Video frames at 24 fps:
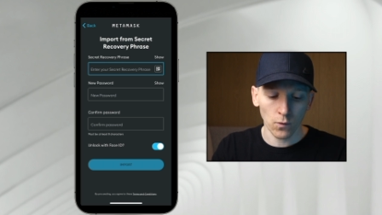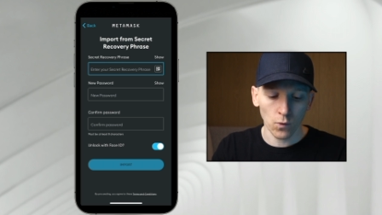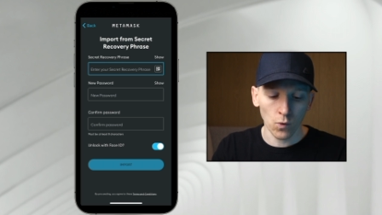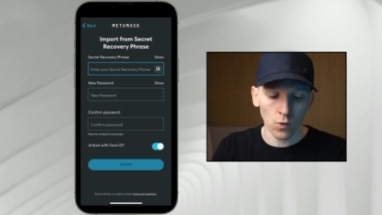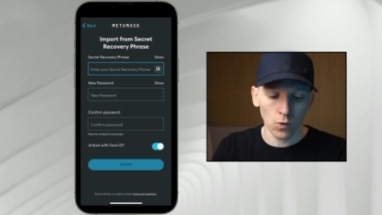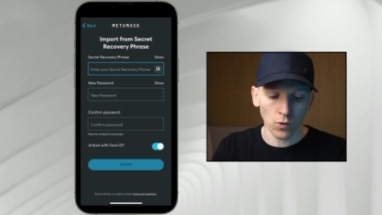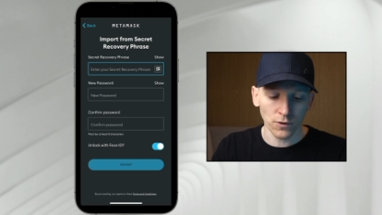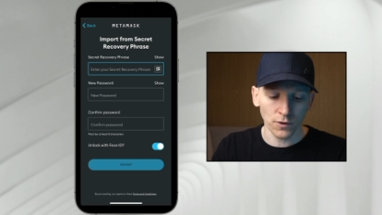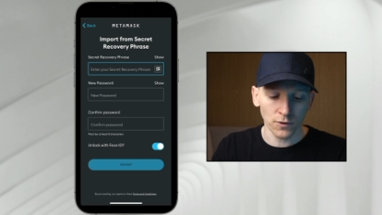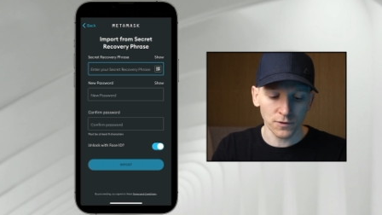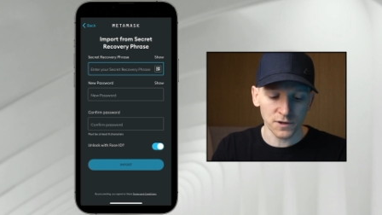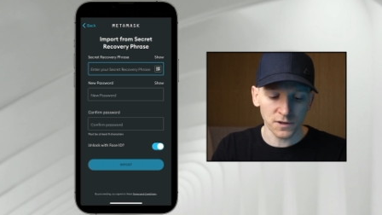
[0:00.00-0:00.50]

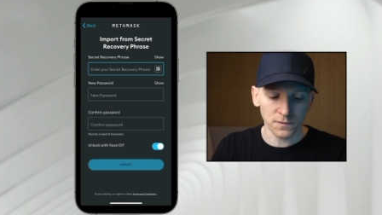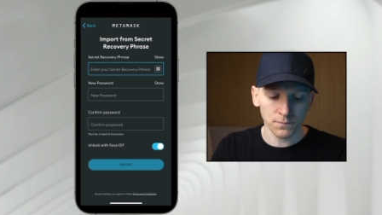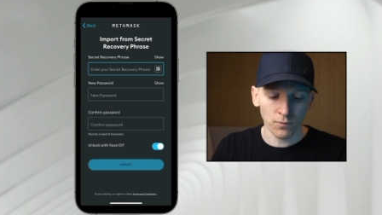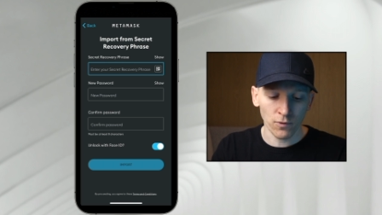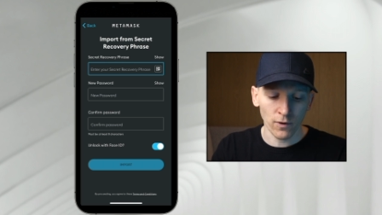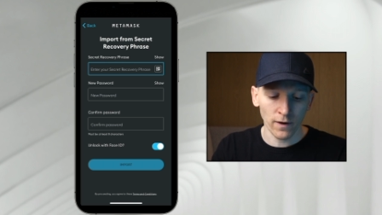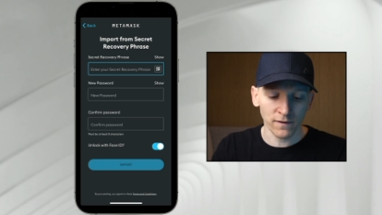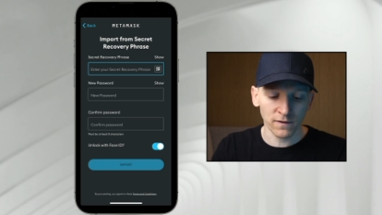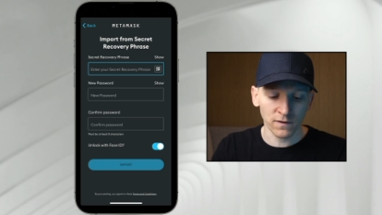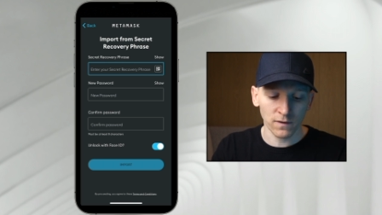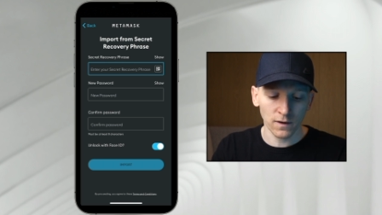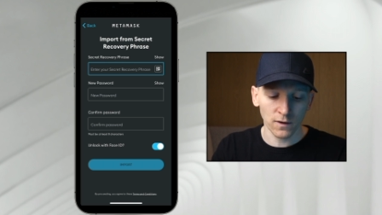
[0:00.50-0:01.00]
Or you just
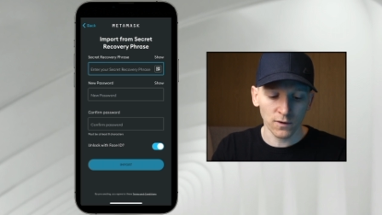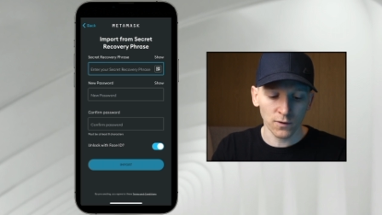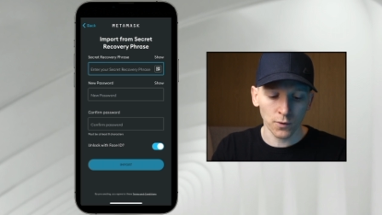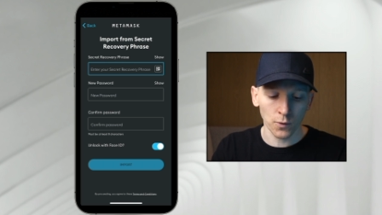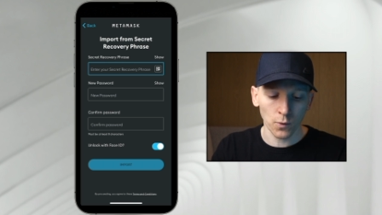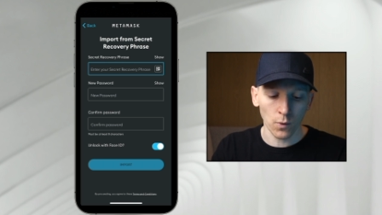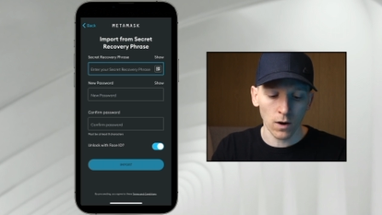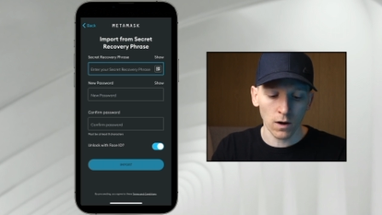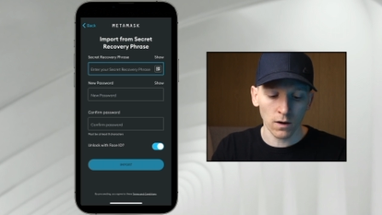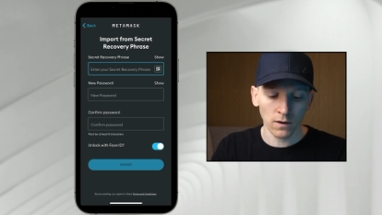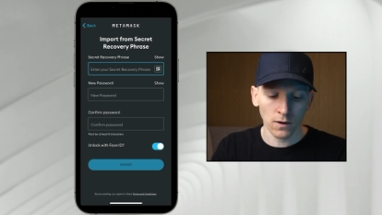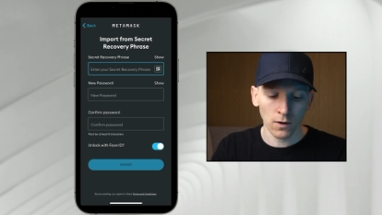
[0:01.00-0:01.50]
press the
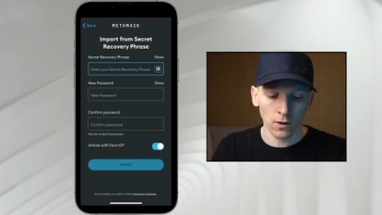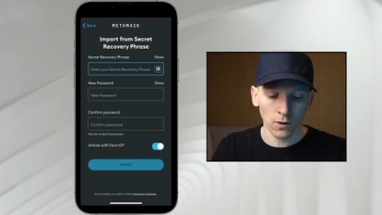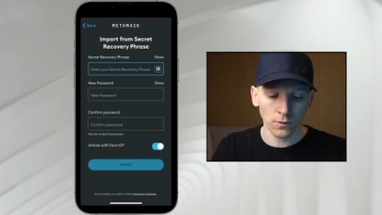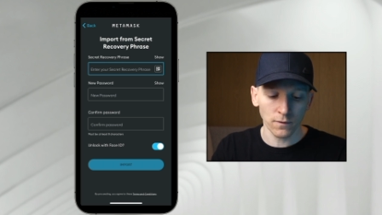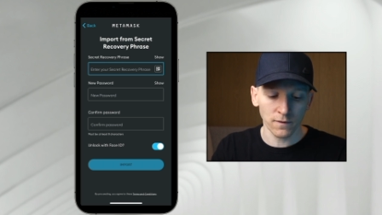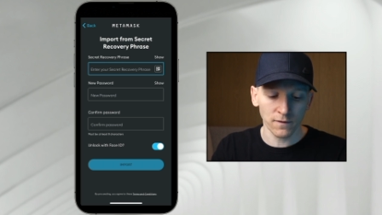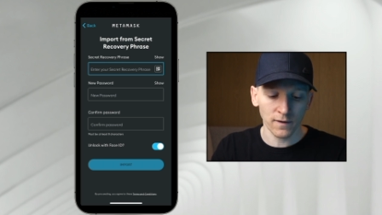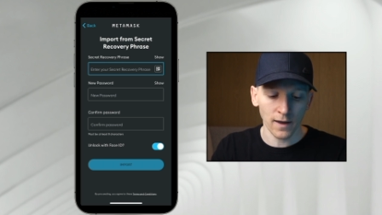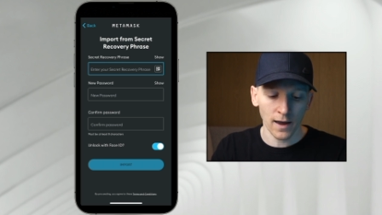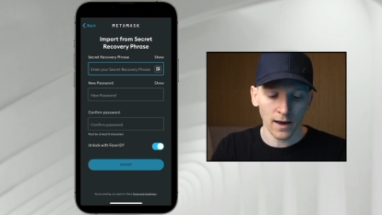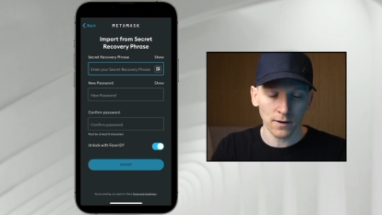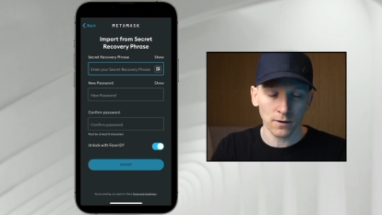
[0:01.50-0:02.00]
Q R code
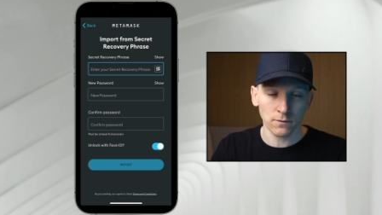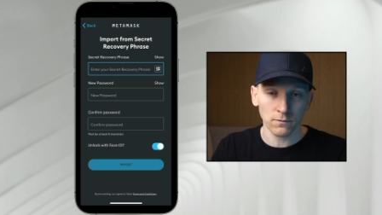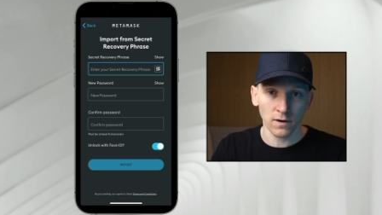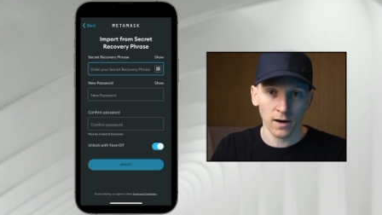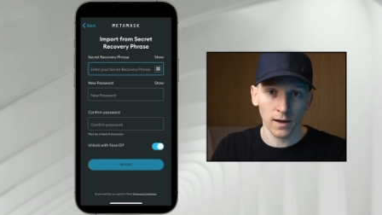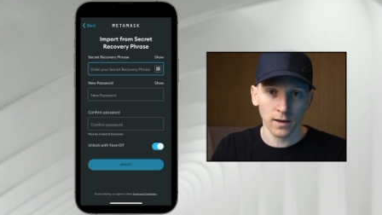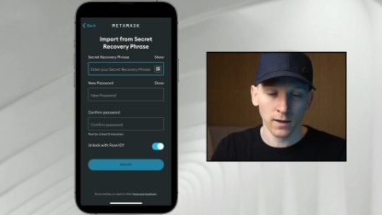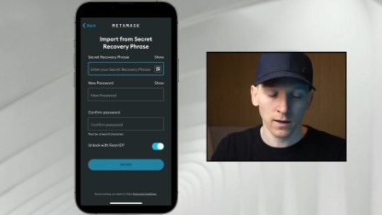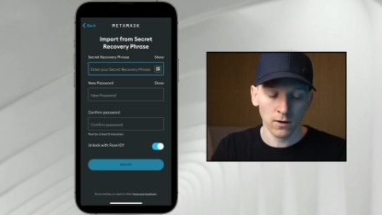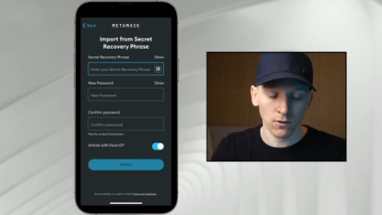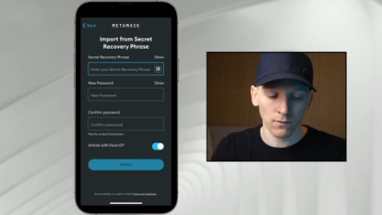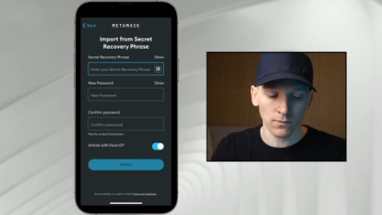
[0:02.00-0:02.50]
scanner
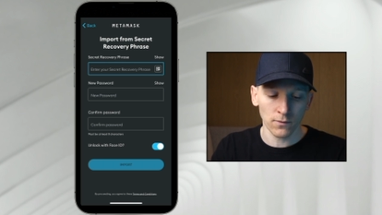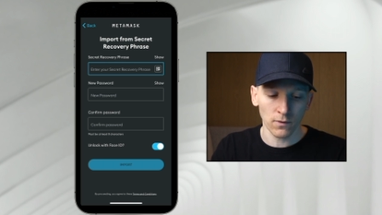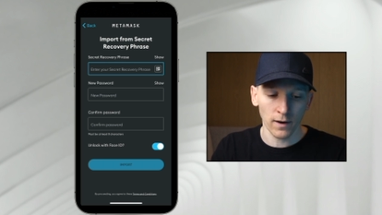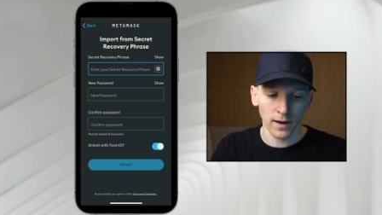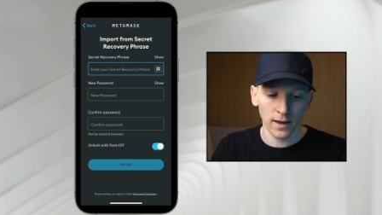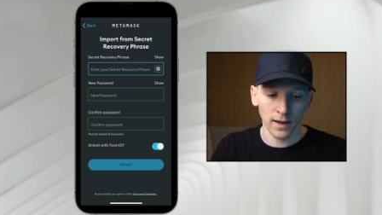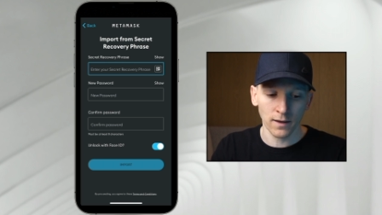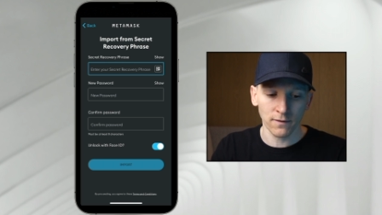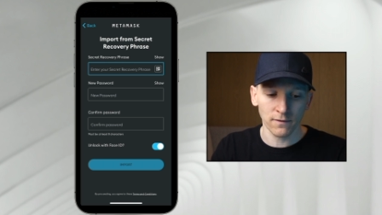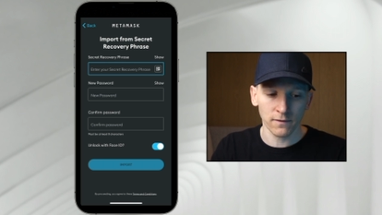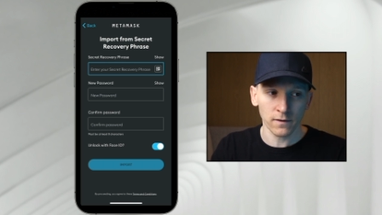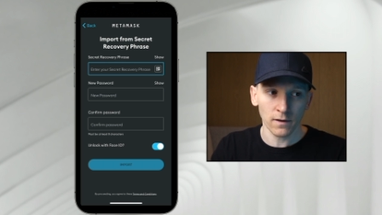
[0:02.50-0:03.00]
right here on the right
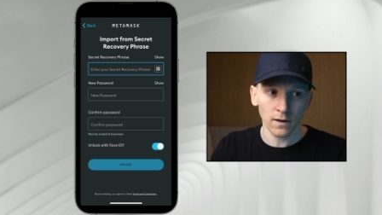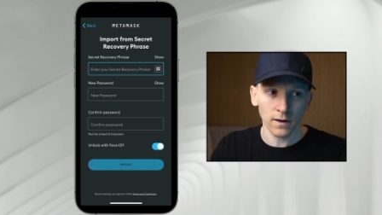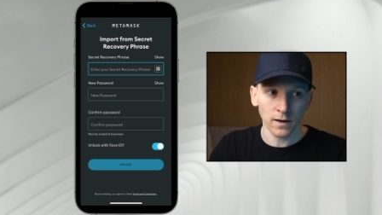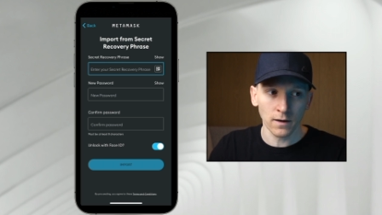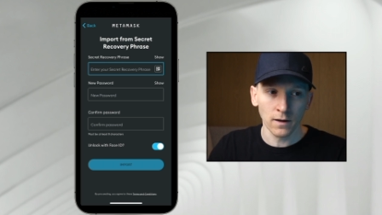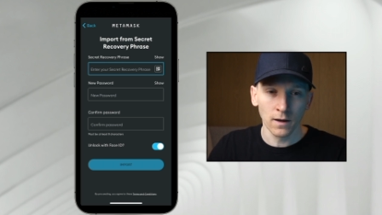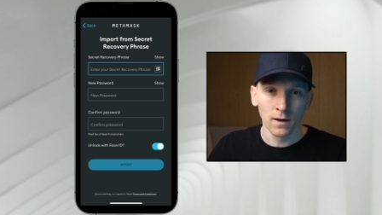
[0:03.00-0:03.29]
hand side